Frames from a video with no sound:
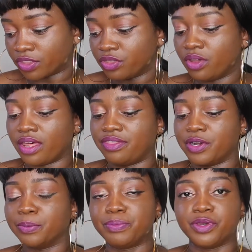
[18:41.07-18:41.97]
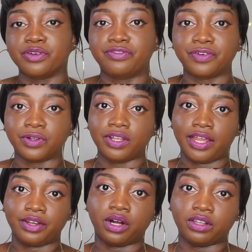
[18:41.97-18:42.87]
know that they're beautiful
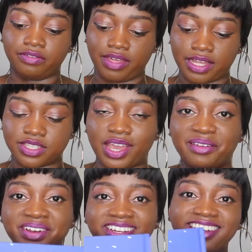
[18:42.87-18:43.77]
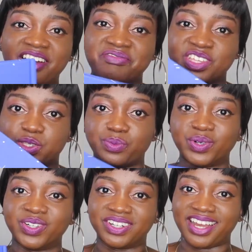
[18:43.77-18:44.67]
and all of that. So I really love this
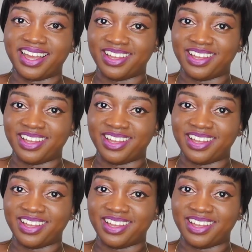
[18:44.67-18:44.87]
book.